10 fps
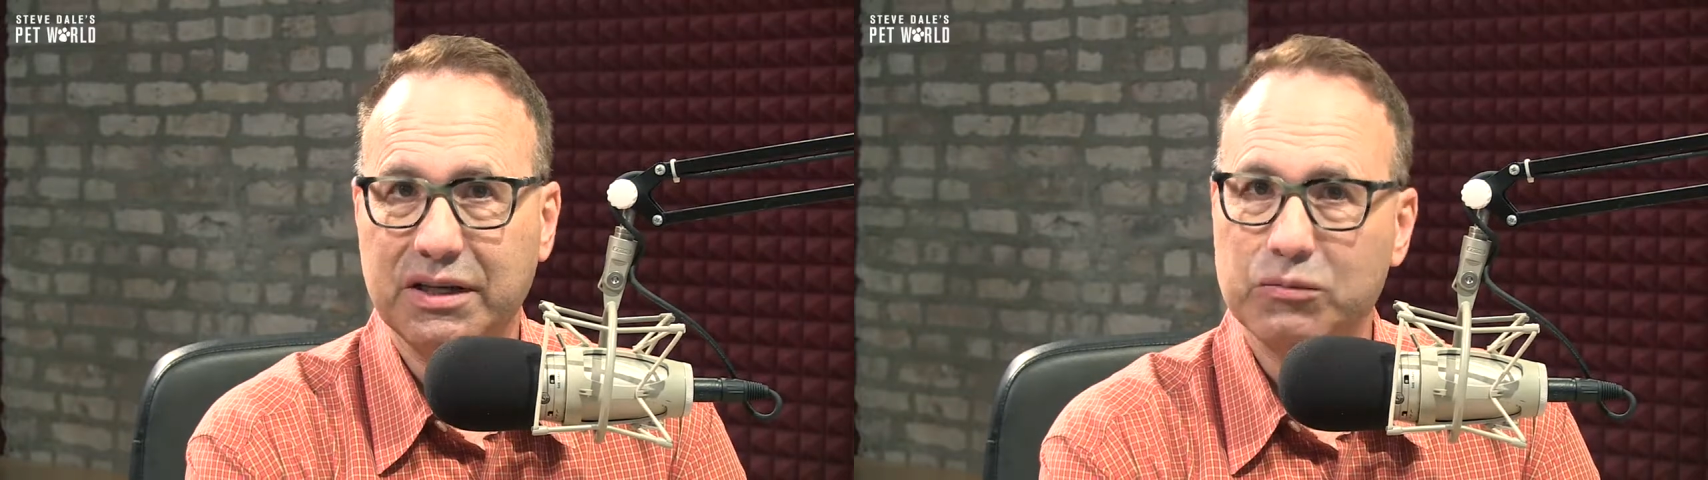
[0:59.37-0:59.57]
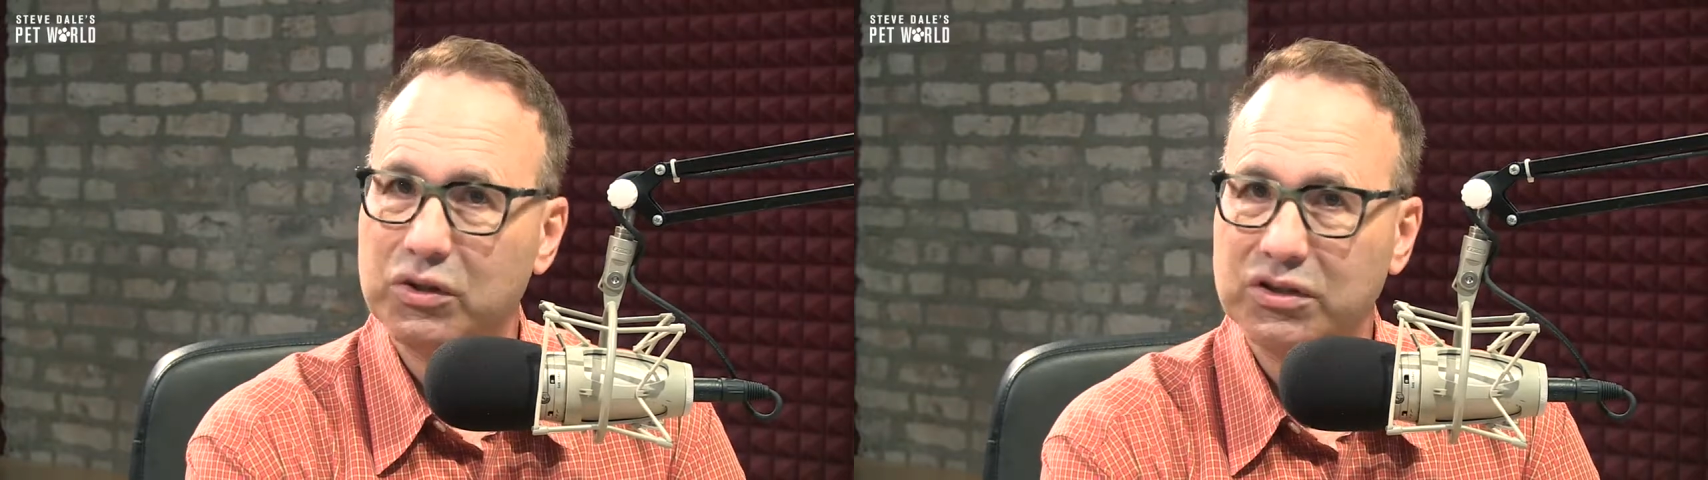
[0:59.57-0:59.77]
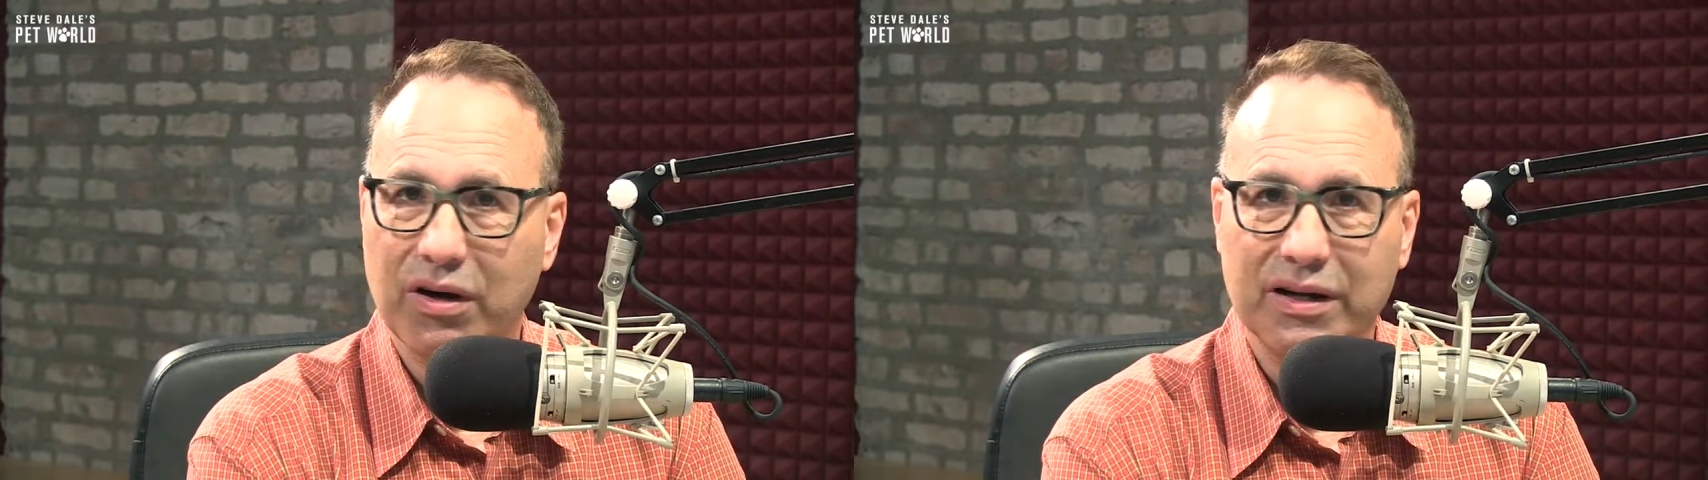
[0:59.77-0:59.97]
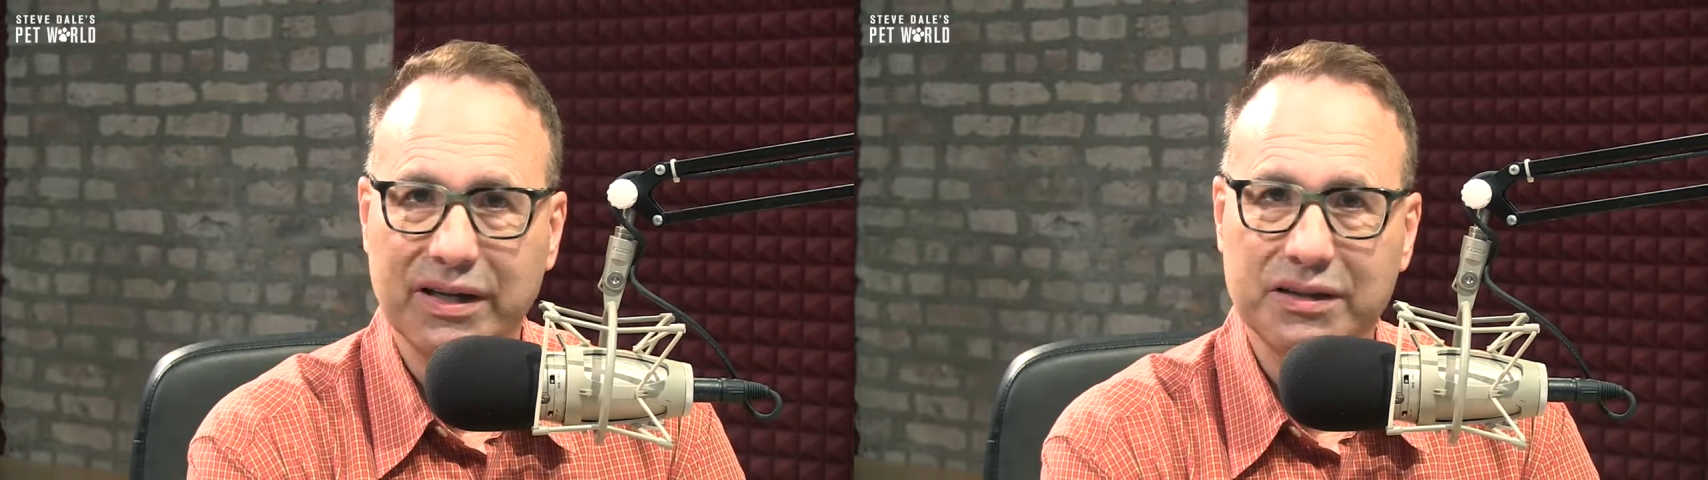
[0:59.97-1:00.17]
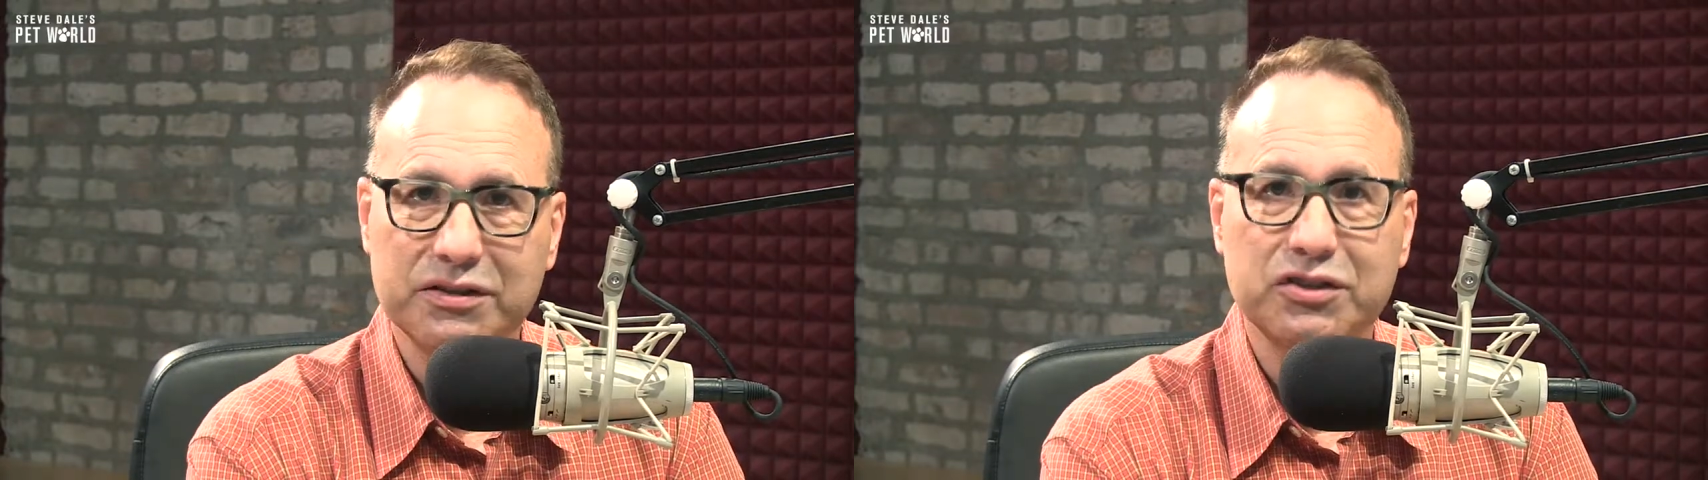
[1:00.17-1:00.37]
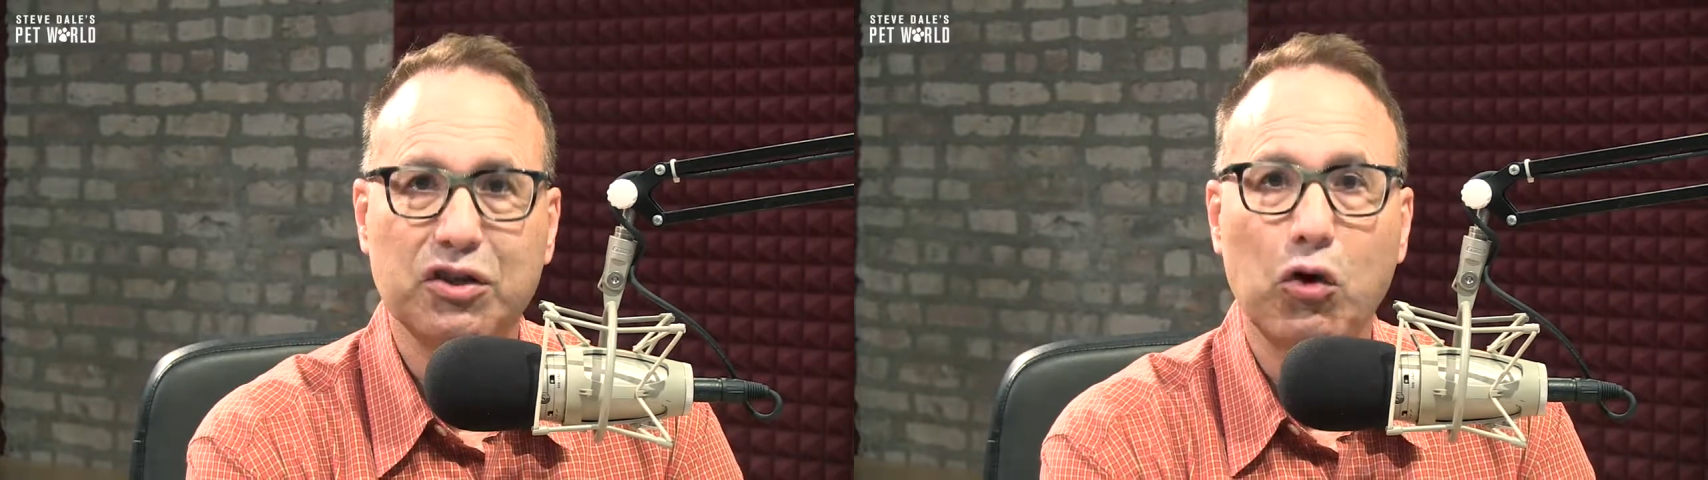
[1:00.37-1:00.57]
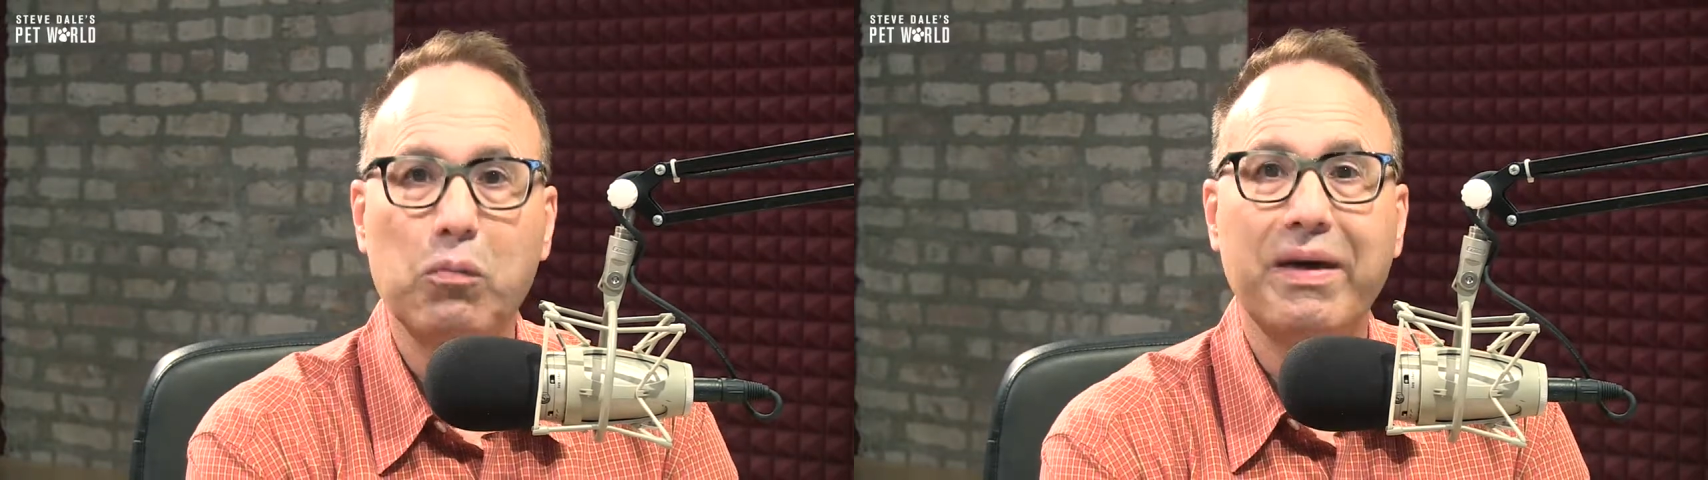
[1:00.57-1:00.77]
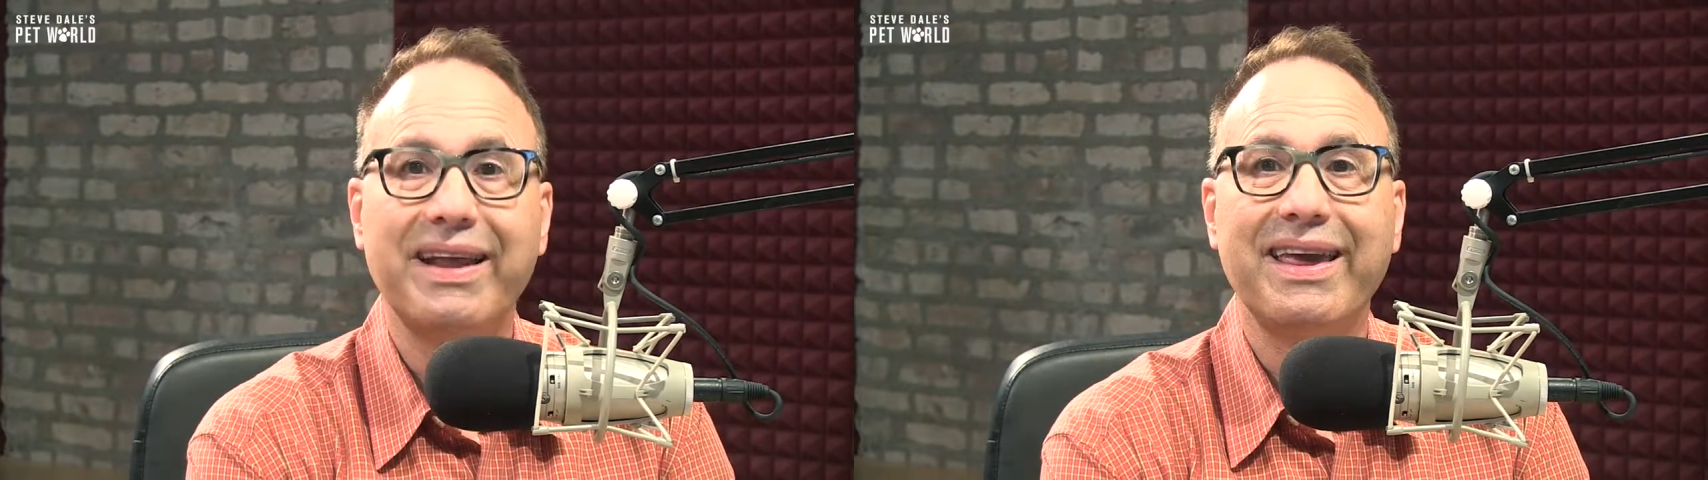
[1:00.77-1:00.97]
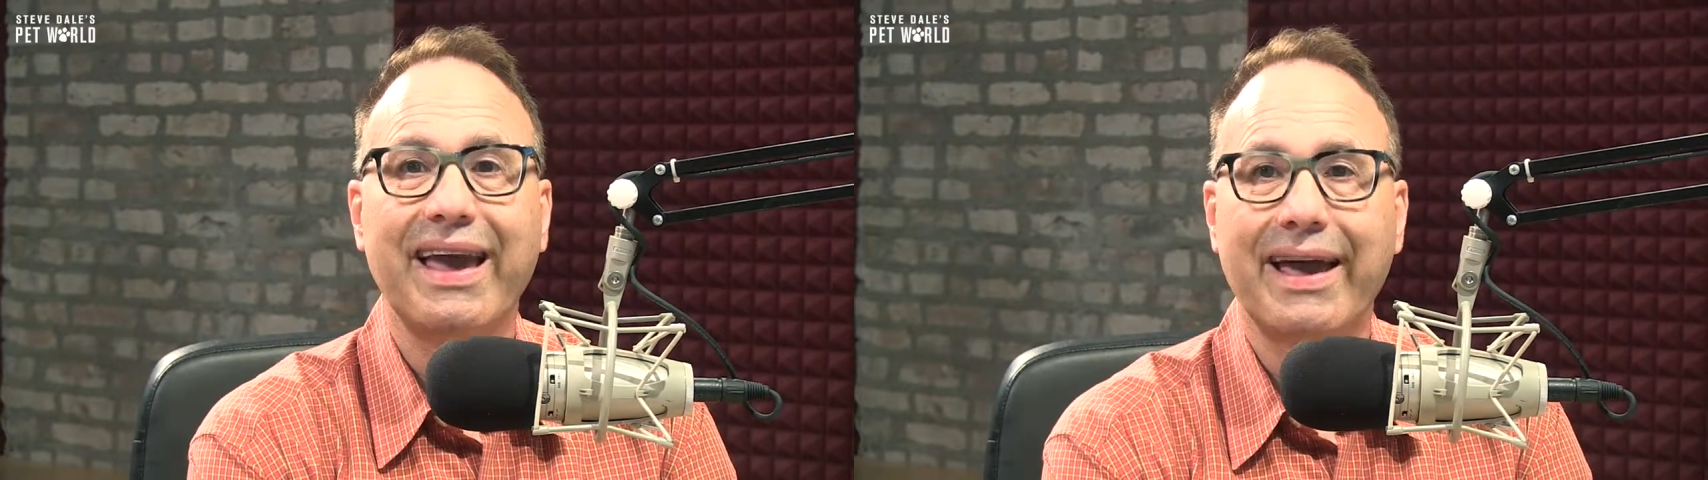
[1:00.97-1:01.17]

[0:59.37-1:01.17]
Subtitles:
and we're talking so many